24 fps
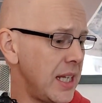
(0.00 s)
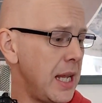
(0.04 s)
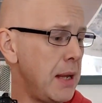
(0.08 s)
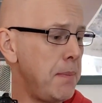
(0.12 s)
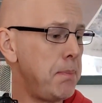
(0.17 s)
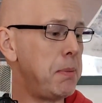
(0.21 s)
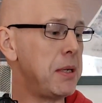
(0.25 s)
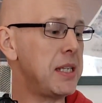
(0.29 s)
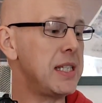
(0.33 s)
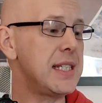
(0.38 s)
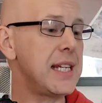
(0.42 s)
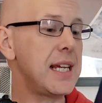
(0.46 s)

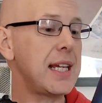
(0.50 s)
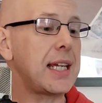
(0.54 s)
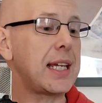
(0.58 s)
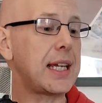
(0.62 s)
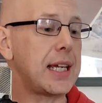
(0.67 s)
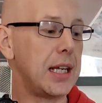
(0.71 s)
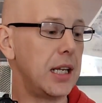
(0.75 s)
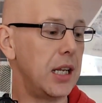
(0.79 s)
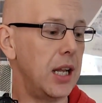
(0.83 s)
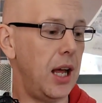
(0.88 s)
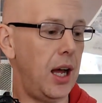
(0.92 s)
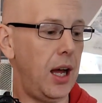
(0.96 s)
In
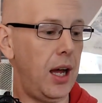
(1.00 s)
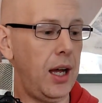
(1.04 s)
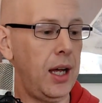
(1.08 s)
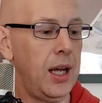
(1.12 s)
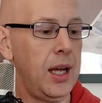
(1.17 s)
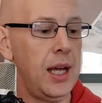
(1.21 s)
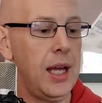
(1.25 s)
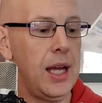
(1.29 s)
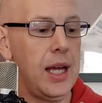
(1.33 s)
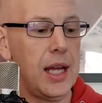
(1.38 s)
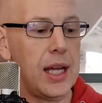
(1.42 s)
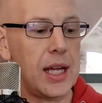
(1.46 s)

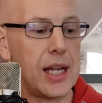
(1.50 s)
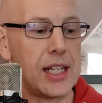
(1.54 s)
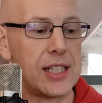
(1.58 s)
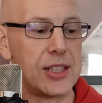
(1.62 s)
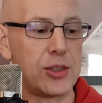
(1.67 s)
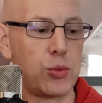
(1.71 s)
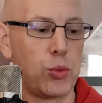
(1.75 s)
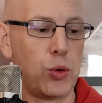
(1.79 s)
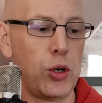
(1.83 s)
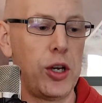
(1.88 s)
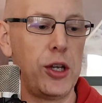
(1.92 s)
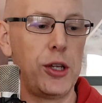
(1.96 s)
particular,
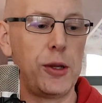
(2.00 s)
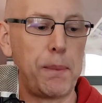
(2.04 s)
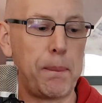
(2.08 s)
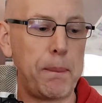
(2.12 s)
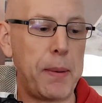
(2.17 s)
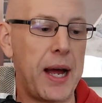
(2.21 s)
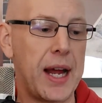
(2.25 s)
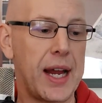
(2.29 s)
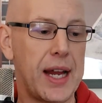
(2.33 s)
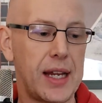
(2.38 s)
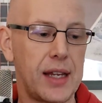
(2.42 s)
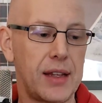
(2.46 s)
it's
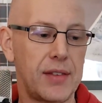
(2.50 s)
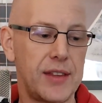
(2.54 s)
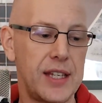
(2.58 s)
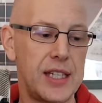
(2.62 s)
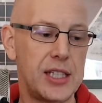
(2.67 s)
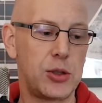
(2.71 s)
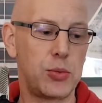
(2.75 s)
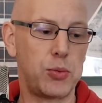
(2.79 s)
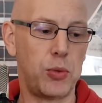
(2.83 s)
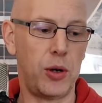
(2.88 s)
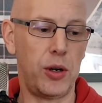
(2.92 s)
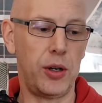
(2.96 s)
worth buying
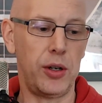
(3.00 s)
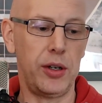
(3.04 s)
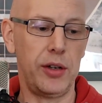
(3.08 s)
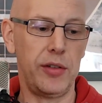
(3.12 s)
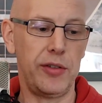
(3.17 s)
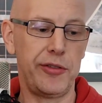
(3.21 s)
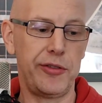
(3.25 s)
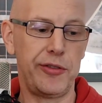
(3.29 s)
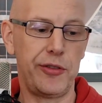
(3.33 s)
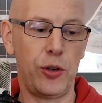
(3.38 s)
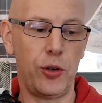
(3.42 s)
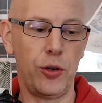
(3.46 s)
this one
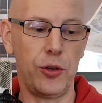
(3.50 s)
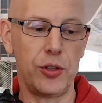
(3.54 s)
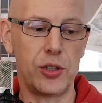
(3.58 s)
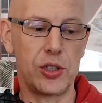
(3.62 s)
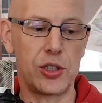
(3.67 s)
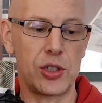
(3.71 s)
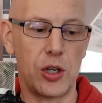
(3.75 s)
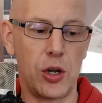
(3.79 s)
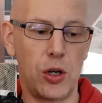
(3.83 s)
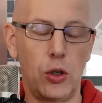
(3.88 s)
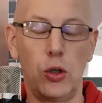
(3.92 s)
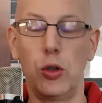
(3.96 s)
for the
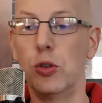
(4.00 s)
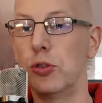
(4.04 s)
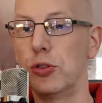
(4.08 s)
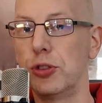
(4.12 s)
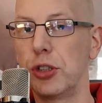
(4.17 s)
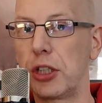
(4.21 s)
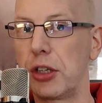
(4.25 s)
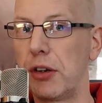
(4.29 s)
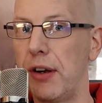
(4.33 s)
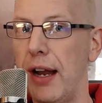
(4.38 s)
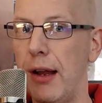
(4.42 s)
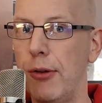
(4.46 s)
song
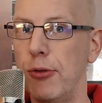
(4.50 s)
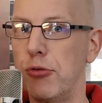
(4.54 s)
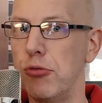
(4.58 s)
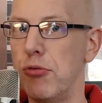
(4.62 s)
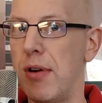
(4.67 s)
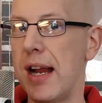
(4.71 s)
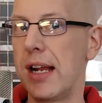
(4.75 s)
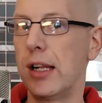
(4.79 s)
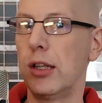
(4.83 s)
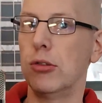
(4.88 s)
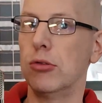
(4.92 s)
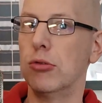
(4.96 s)

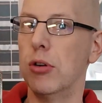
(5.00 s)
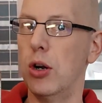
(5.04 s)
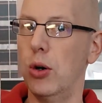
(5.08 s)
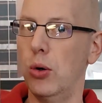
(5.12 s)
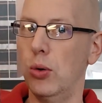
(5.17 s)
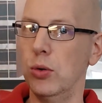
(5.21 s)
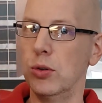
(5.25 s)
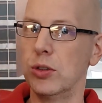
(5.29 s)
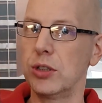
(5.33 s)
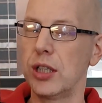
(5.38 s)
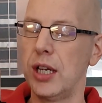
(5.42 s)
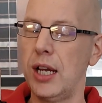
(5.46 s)
Underground
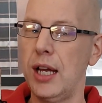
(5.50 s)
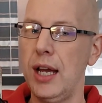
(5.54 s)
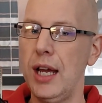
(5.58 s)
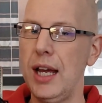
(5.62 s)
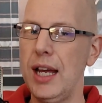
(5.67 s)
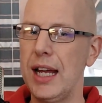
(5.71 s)
Railroad.